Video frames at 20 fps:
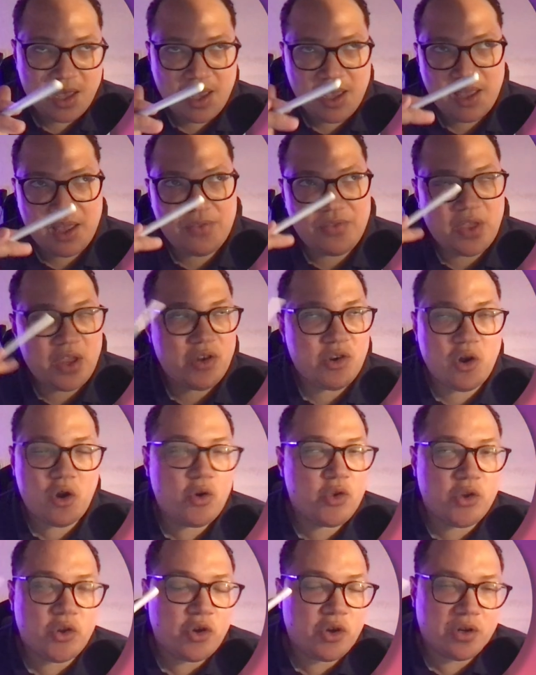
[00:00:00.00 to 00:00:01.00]
They know
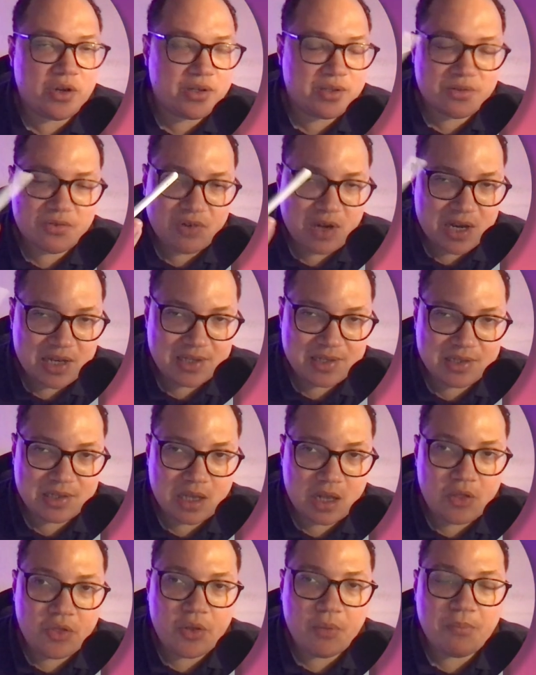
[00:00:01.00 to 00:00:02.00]
you're going to try and
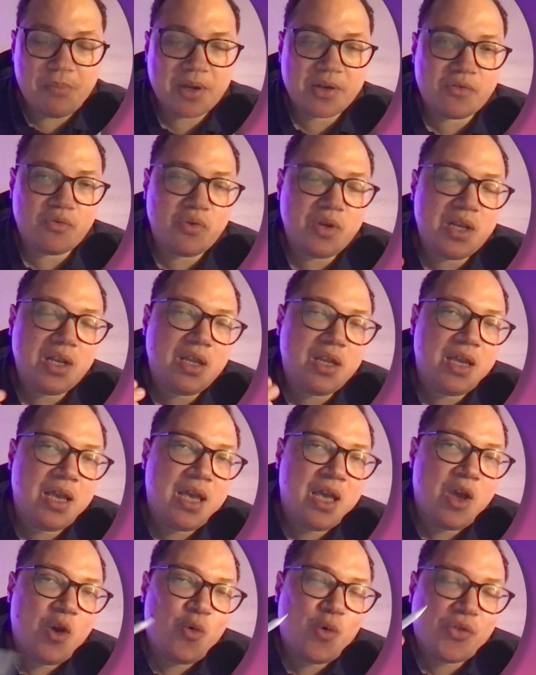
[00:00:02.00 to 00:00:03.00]
sell them, but really
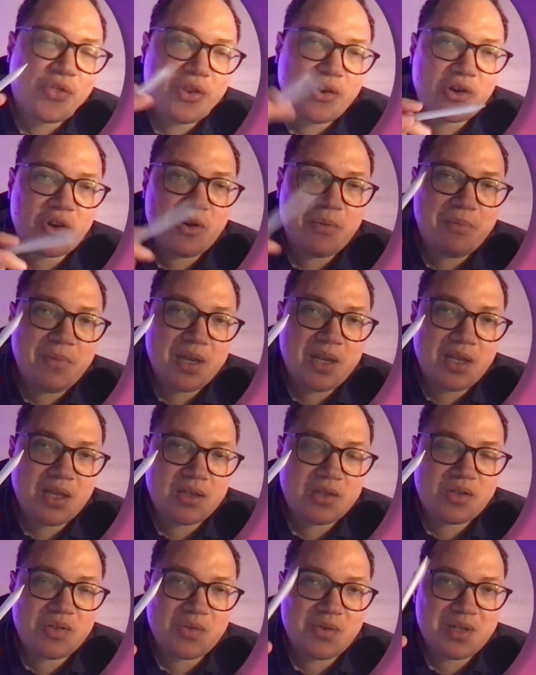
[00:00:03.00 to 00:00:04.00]
what they're committing
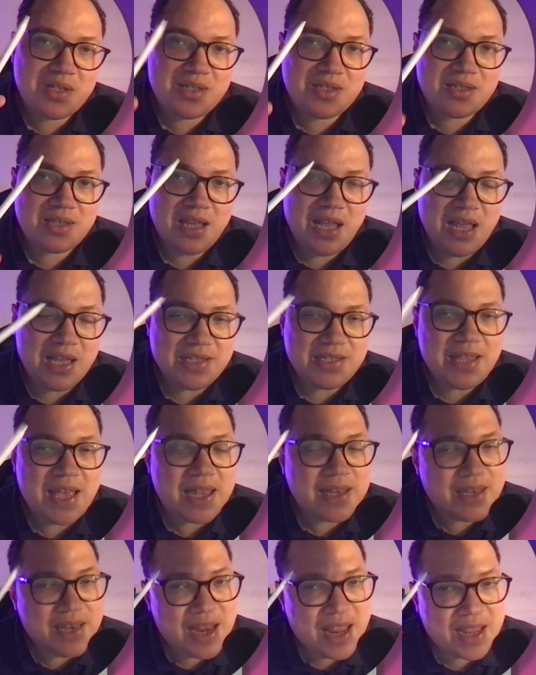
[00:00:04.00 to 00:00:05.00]
to is
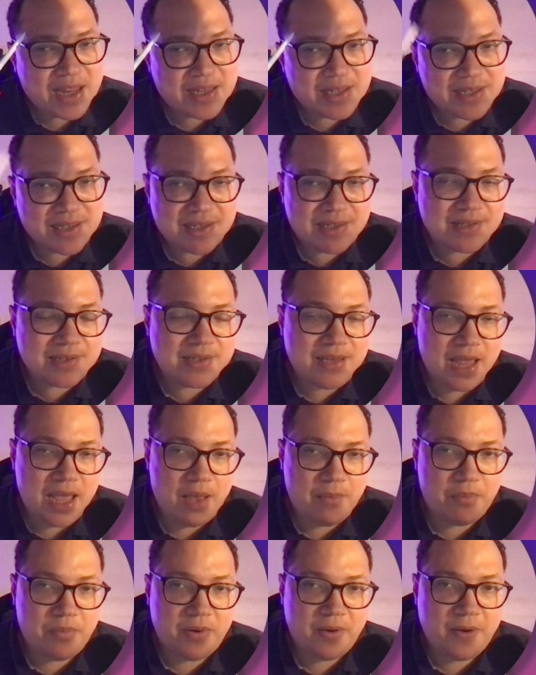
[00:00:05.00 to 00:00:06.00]
that next
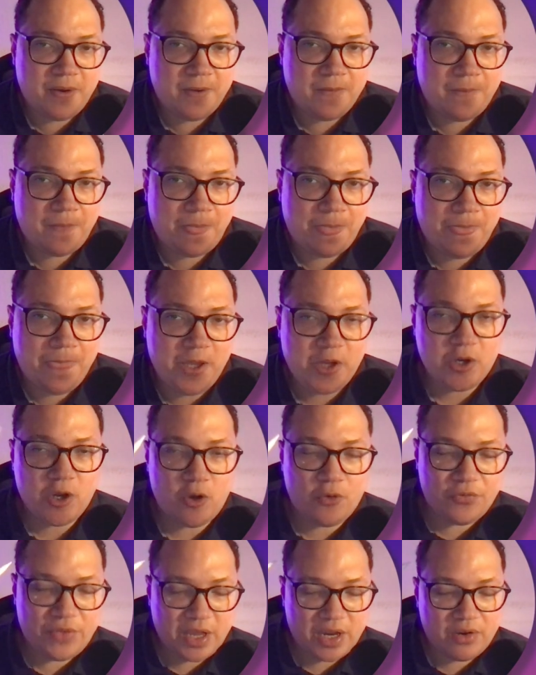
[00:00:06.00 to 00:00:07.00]
step.
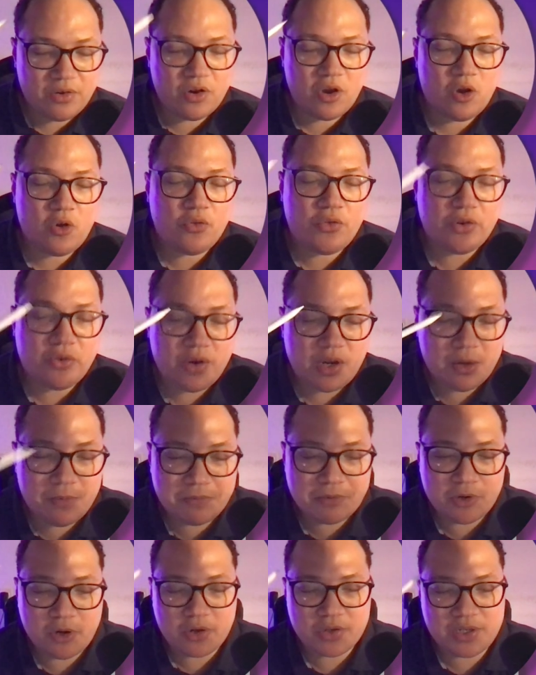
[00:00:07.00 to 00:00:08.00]
They know they're in a
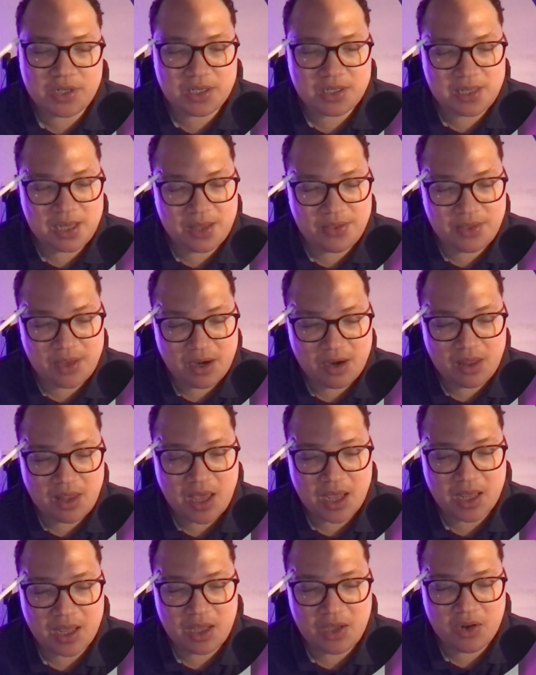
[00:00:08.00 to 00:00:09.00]
process, and they're
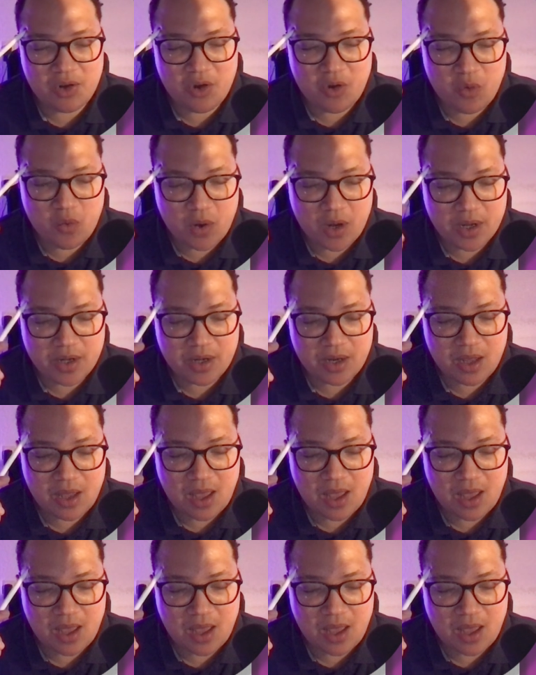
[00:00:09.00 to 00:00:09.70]
like, you know what,